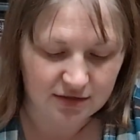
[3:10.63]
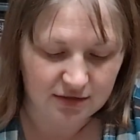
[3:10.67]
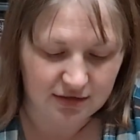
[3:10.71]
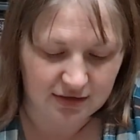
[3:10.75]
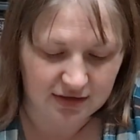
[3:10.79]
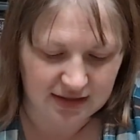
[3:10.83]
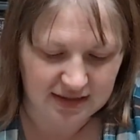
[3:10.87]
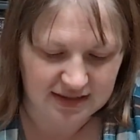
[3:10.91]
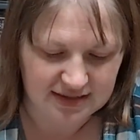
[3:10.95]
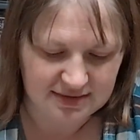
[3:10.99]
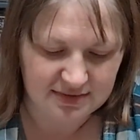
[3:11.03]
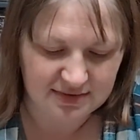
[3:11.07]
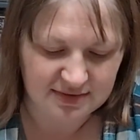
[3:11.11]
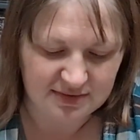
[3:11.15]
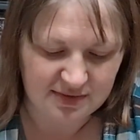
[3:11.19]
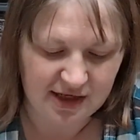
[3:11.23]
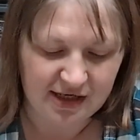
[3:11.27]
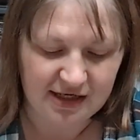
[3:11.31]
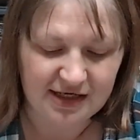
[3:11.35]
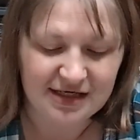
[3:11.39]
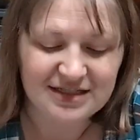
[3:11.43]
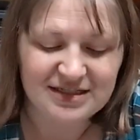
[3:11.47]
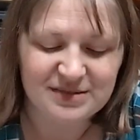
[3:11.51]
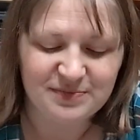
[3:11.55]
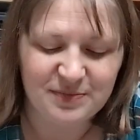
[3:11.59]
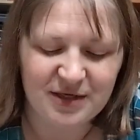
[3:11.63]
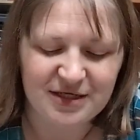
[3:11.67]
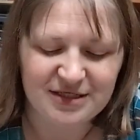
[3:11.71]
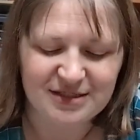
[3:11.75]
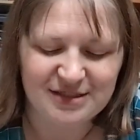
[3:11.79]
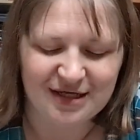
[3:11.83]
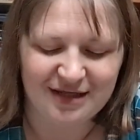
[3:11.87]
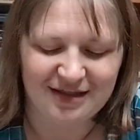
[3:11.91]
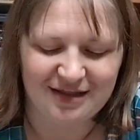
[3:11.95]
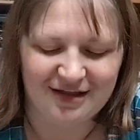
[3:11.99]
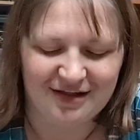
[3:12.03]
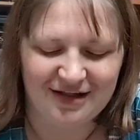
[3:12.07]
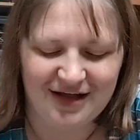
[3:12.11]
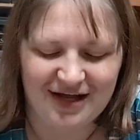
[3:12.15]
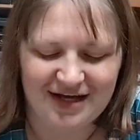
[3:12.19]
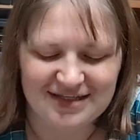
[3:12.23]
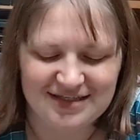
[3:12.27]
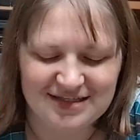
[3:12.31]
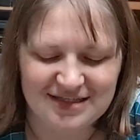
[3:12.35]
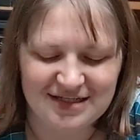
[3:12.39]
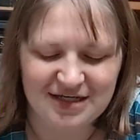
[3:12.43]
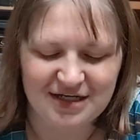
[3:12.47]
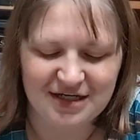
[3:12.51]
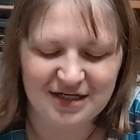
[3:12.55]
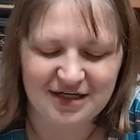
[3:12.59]
Lost my spot. It's based on the
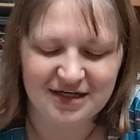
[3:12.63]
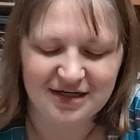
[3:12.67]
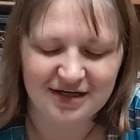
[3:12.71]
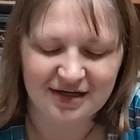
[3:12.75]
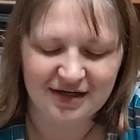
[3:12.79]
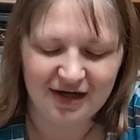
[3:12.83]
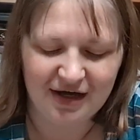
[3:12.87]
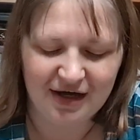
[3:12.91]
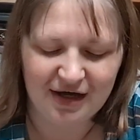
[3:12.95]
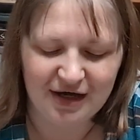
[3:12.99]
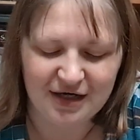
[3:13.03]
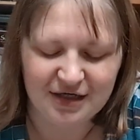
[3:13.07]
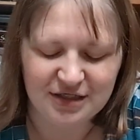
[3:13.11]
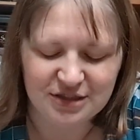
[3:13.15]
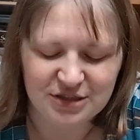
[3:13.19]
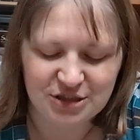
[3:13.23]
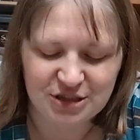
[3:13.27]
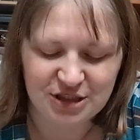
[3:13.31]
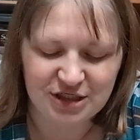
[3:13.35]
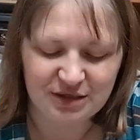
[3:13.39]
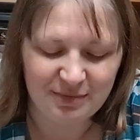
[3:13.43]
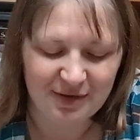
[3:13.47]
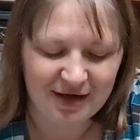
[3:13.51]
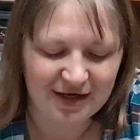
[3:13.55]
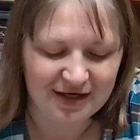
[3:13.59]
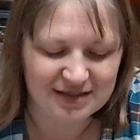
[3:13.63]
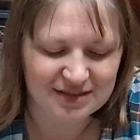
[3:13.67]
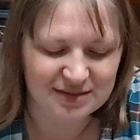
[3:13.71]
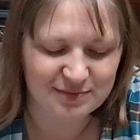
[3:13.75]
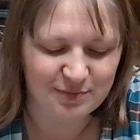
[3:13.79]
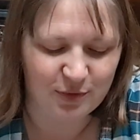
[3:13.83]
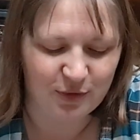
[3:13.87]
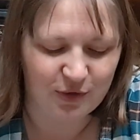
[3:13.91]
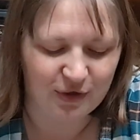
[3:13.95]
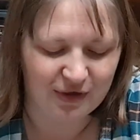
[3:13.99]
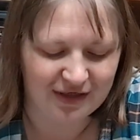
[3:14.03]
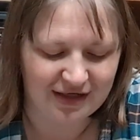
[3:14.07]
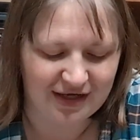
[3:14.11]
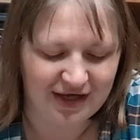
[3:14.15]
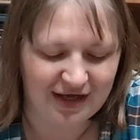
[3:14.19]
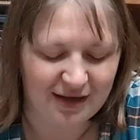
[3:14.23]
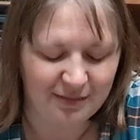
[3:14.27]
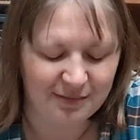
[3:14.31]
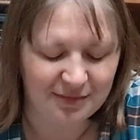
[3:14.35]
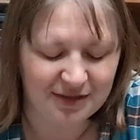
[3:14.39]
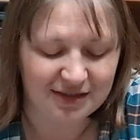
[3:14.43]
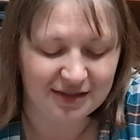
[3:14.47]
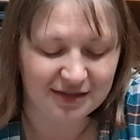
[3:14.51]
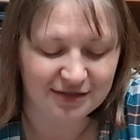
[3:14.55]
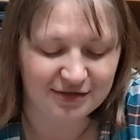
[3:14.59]
classic cheap-ass board
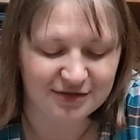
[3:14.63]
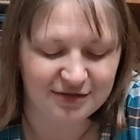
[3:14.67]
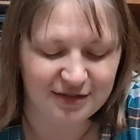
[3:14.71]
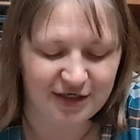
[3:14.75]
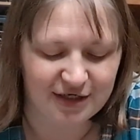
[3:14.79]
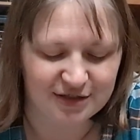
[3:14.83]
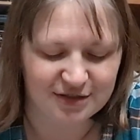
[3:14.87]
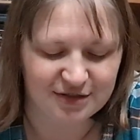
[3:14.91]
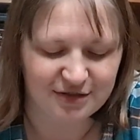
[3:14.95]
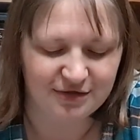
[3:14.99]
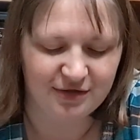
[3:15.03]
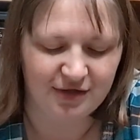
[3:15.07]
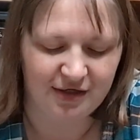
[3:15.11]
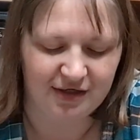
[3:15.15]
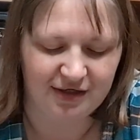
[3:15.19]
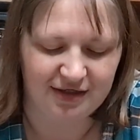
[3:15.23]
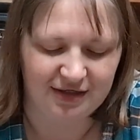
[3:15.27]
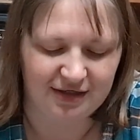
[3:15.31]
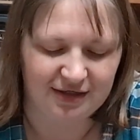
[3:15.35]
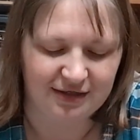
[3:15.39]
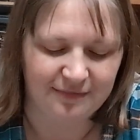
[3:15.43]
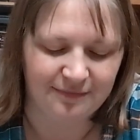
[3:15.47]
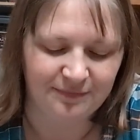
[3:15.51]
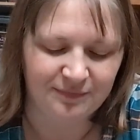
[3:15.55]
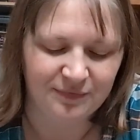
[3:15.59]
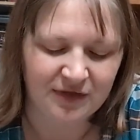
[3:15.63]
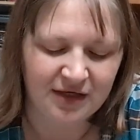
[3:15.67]
game Kill Dr. Lucky.